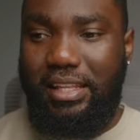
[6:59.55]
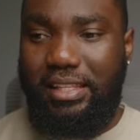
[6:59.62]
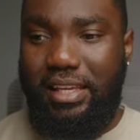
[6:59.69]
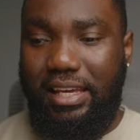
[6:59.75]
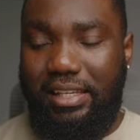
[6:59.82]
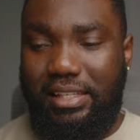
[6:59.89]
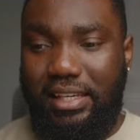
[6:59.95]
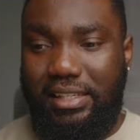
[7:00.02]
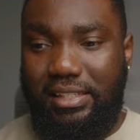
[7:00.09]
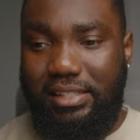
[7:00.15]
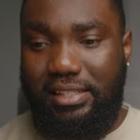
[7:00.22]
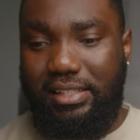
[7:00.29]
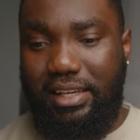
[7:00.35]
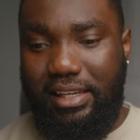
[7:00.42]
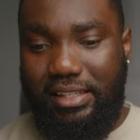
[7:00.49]
they
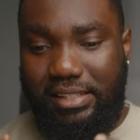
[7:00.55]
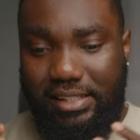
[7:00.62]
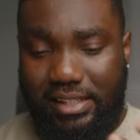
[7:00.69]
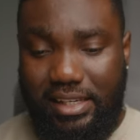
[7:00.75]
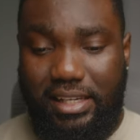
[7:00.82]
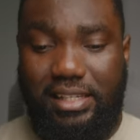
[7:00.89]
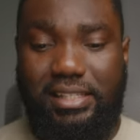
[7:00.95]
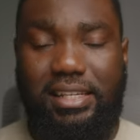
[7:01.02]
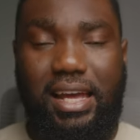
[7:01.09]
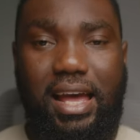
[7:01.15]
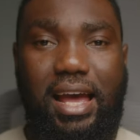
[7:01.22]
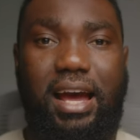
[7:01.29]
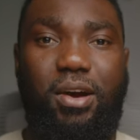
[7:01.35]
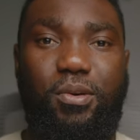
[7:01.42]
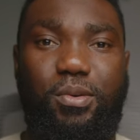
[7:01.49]
changed
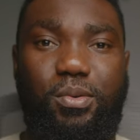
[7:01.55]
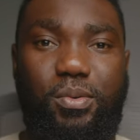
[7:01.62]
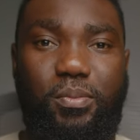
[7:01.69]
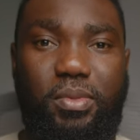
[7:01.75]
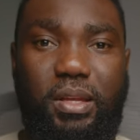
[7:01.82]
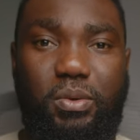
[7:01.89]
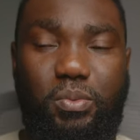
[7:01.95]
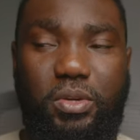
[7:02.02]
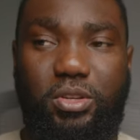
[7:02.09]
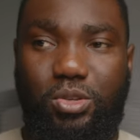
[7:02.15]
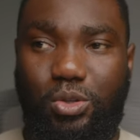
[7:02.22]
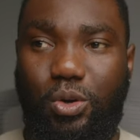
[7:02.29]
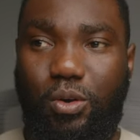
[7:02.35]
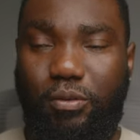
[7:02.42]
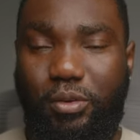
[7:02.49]
how we
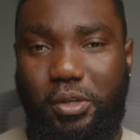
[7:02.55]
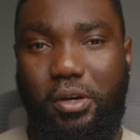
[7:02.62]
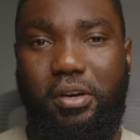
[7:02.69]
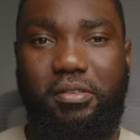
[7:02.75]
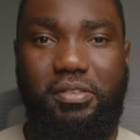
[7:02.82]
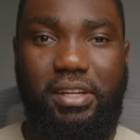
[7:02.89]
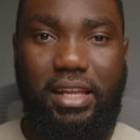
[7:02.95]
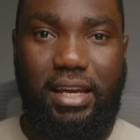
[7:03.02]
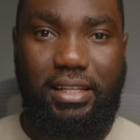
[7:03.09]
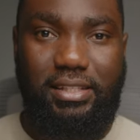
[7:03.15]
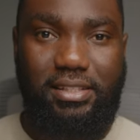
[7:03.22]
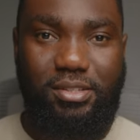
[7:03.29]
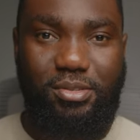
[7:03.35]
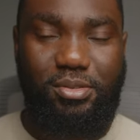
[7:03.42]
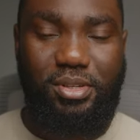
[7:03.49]
saw photography
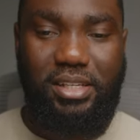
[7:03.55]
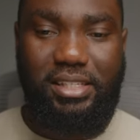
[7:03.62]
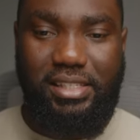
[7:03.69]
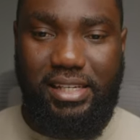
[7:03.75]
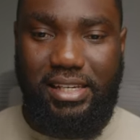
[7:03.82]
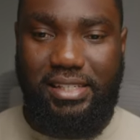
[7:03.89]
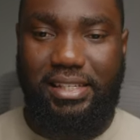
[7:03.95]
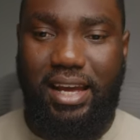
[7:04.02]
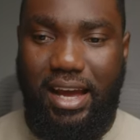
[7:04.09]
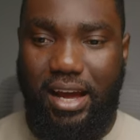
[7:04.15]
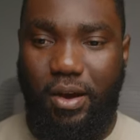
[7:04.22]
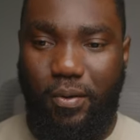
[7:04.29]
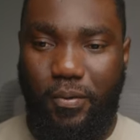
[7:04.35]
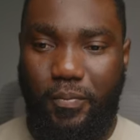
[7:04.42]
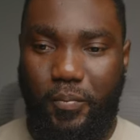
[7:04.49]
lights. You know, they changed
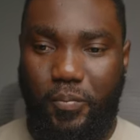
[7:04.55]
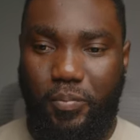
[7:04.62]
how